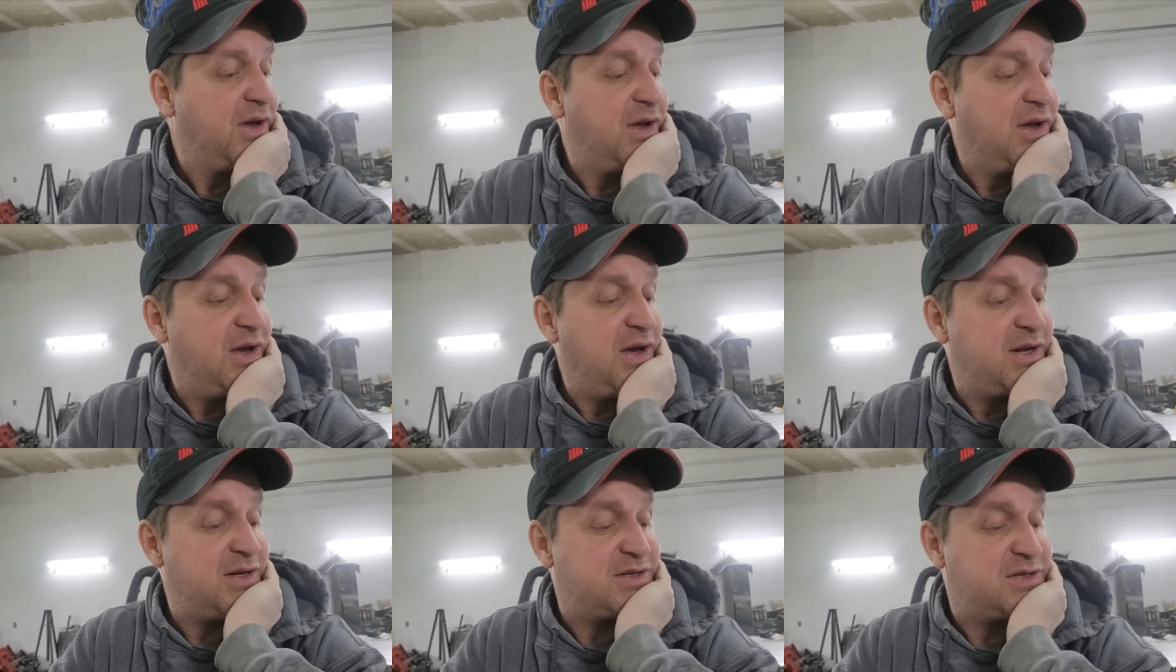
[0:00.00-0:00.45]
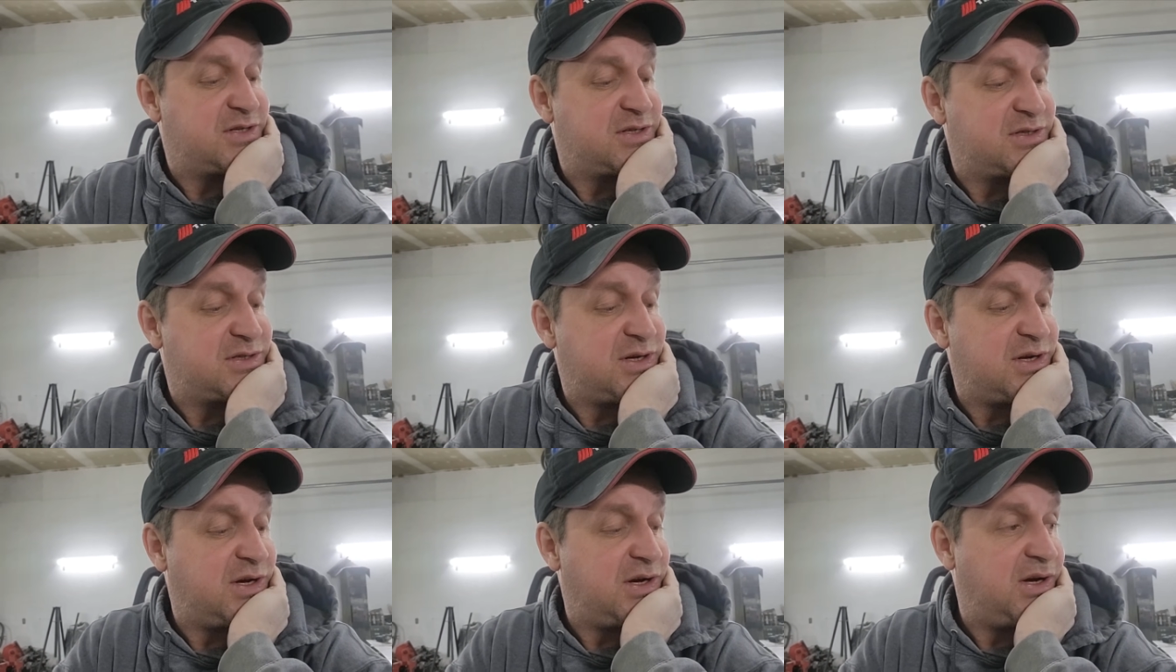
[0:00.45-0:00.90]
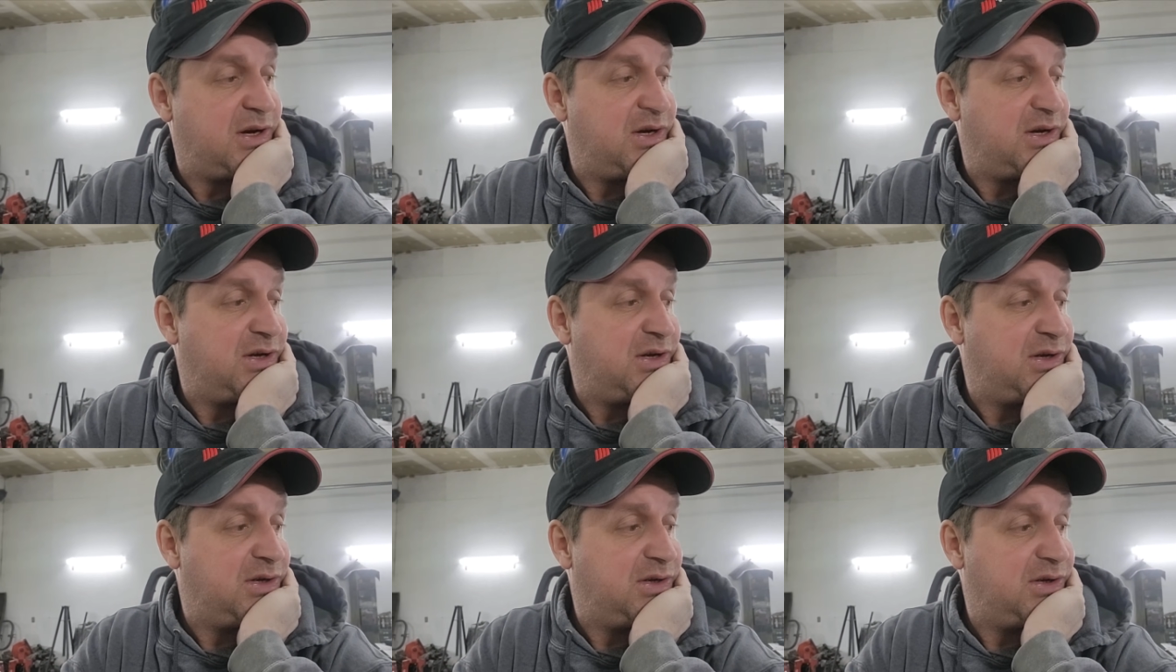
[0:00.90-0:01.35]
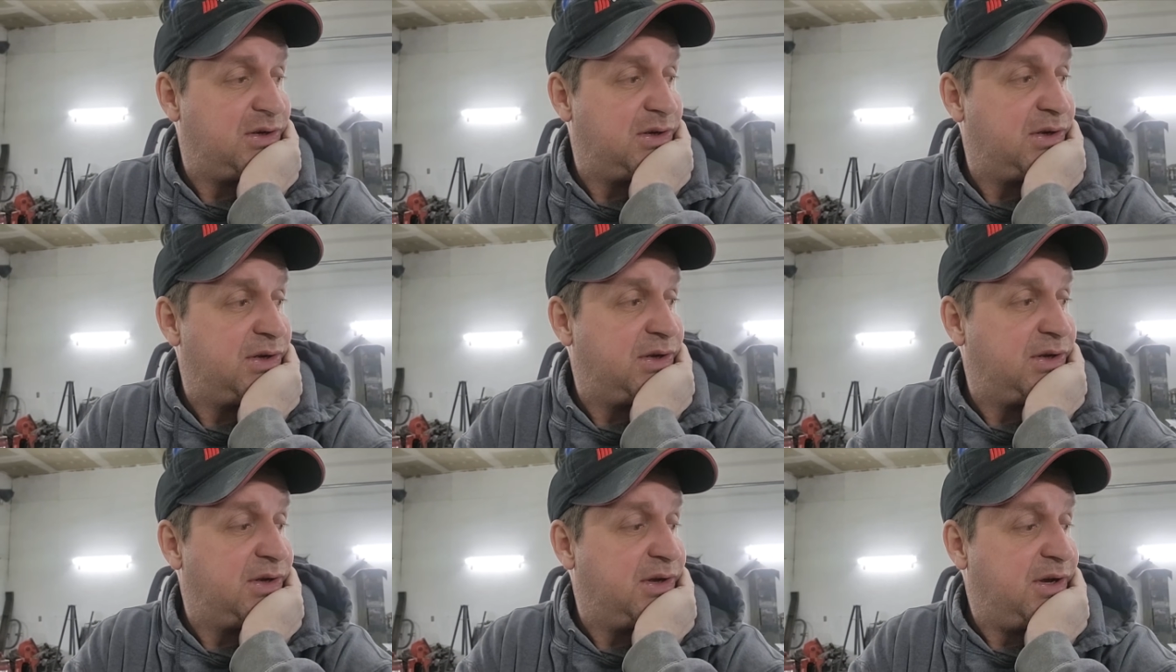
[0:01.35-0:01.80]
It's
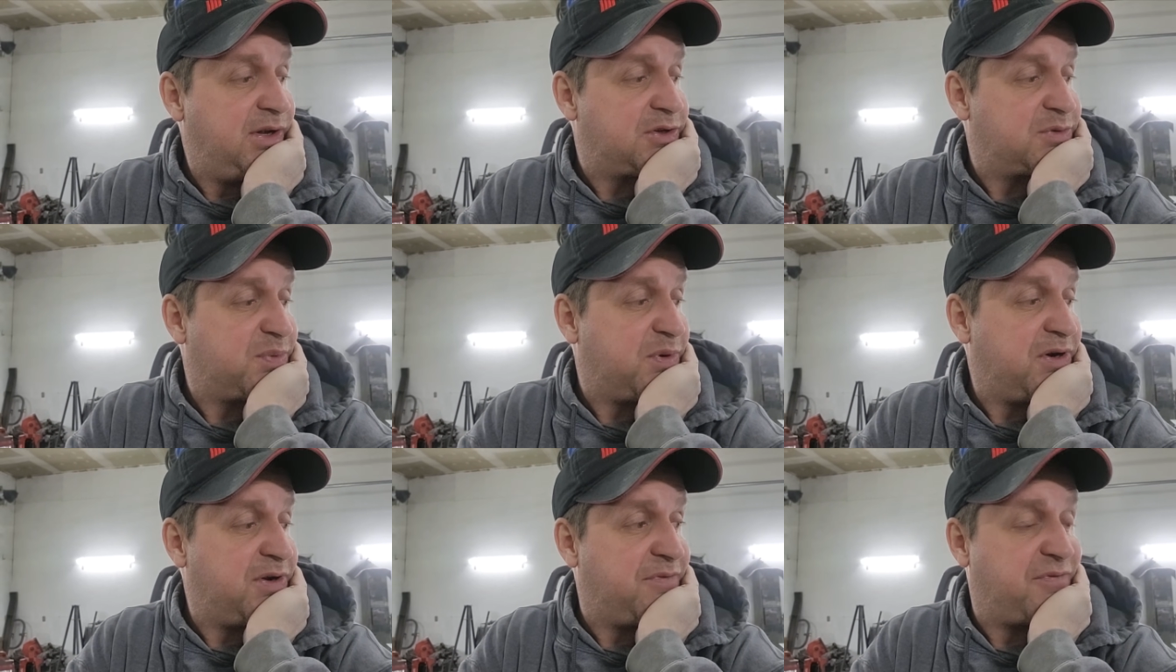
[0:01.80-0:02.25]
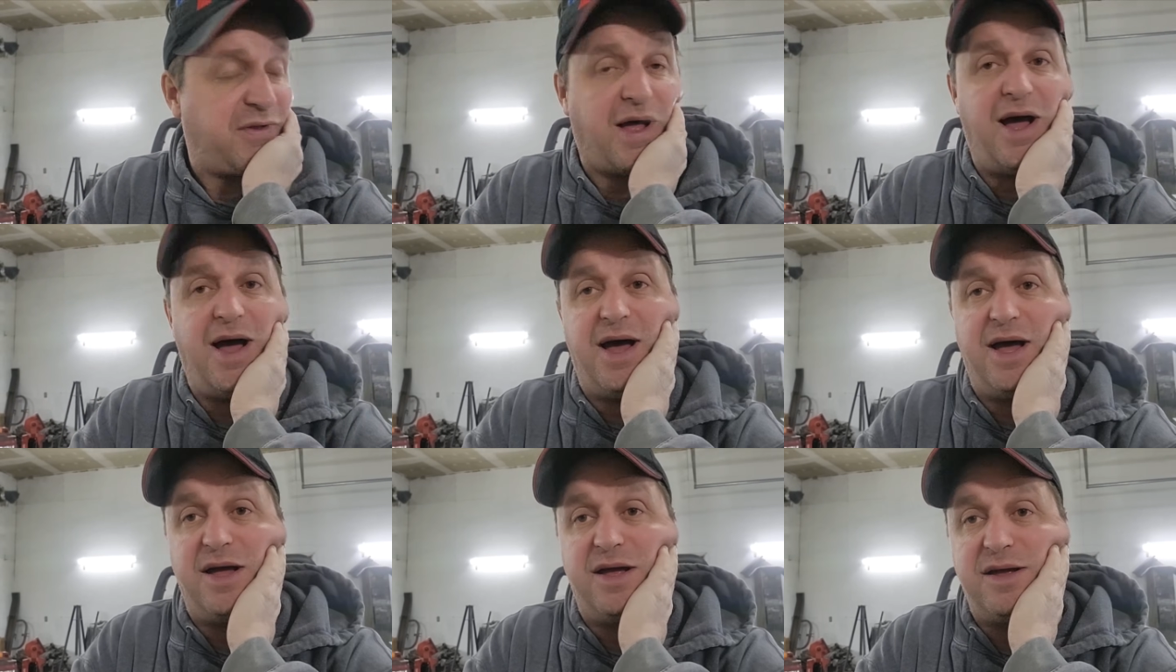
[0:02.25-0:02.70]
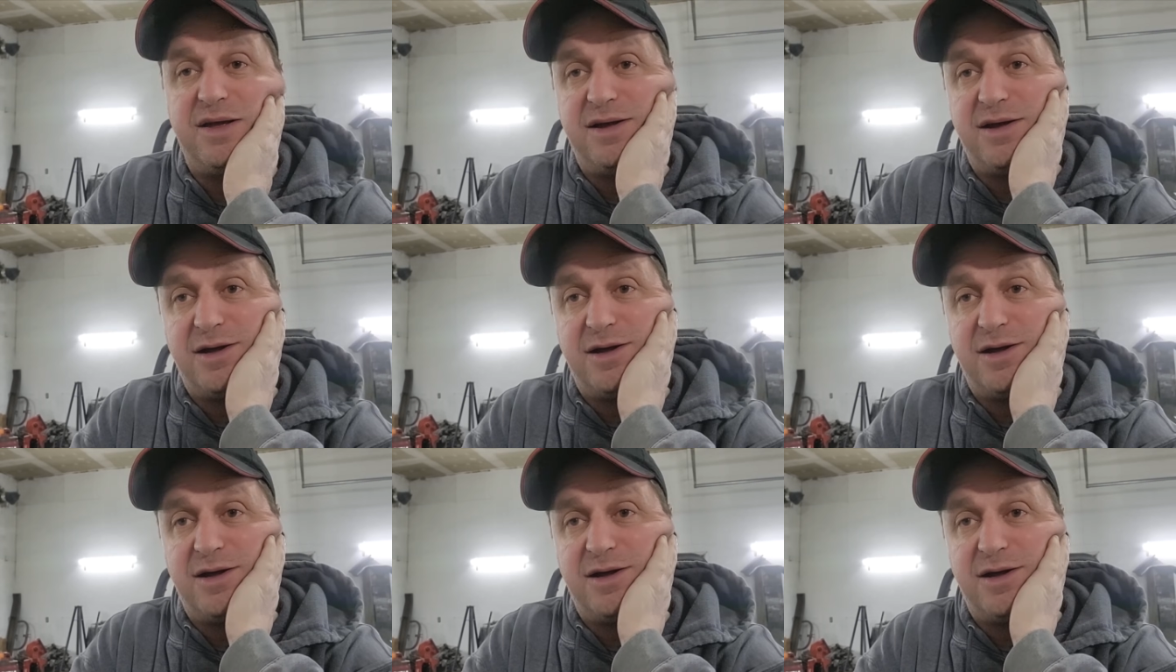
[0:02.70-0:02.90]
pretty flat.